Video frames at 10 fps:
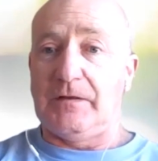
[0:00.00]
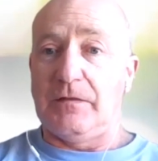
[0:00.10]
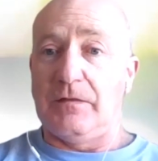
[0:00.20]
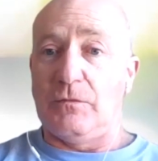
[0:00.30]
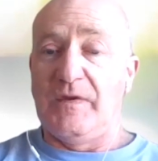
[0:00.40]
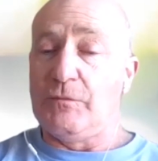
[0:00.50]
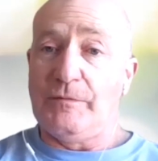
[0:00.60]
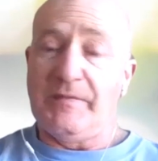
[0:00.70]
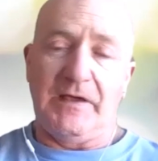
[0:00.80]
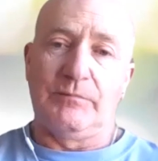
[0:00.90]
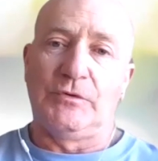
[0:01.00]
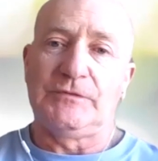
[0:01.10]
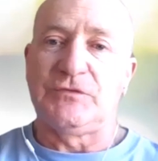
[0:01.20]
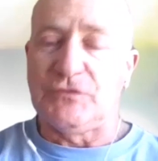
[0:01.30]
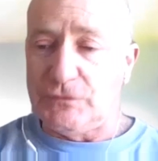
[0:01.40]
we won't be able
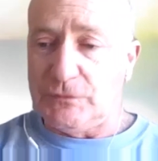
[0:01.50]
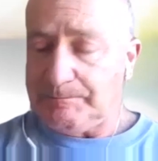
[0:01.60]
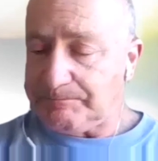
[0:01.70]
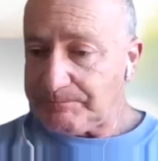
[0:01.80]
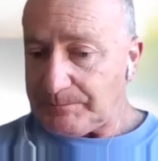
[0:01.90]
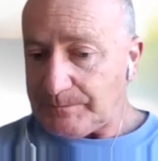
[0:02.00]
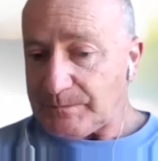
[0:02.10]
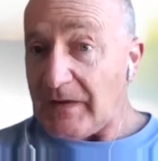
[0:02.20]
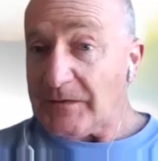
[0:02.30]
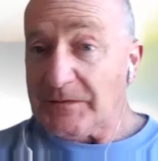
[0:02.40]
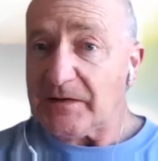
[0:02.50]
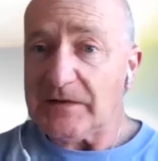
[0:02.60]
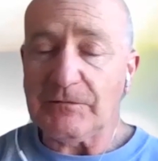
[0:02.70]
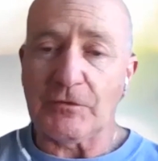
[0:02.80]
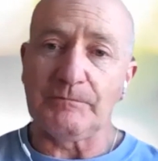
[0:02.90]
to
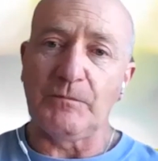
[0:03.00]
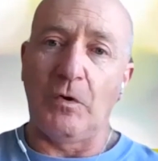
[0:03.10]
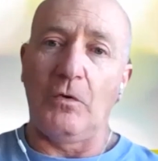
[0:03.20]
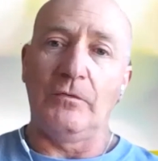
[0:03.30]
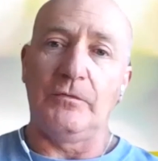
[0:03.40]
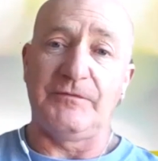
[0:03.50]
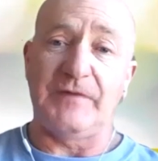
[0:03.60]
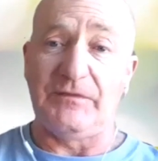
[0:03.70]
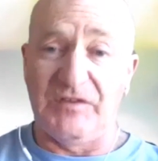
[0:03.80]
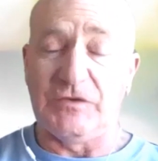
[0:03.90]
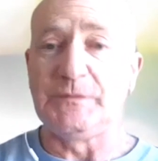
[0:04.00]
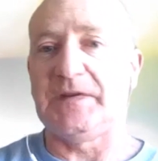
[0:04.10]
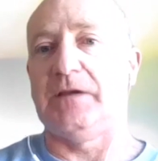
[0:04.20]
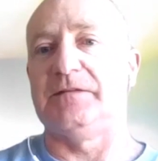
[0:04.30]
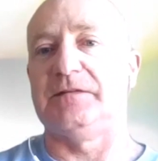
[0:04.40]
deliver all the 5G use
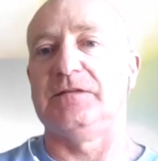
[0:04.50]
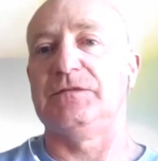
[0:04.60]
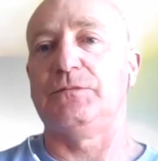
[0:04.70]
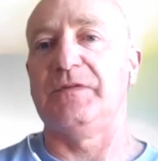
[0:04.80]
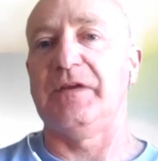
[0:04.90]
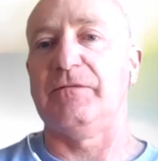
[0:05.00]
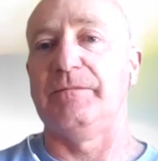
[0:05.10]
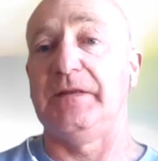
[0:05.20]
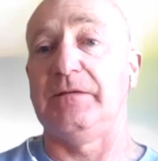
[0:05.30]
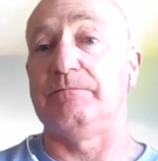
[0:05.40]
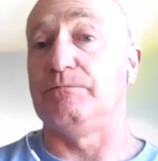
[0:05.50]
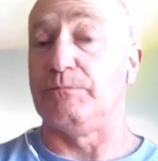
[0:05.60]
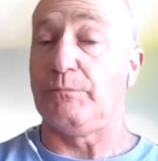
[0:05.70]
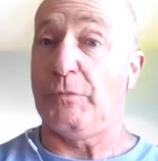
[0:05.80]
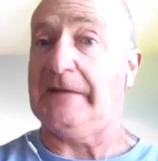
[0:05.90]
cases we have been
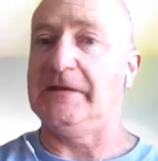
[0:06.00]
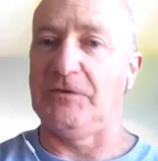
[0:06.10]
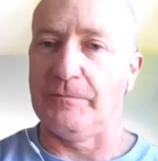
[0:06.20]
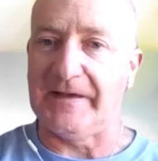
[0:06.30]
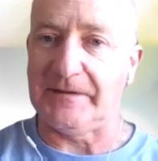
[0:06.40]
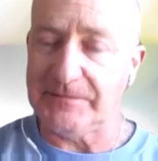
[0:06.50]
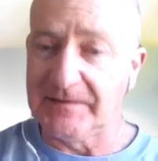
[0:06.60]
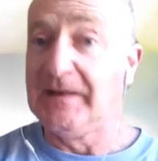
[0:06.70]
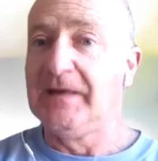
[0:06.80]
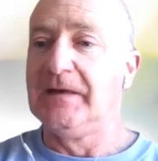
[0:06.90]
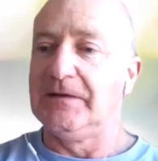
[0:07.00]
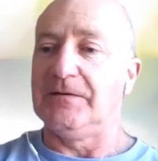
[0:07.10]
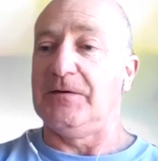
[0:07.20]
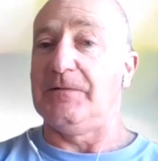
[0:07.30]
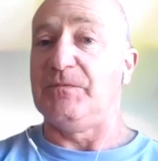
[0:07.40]
bragging about
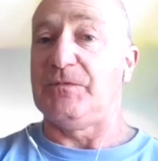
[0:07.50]
for the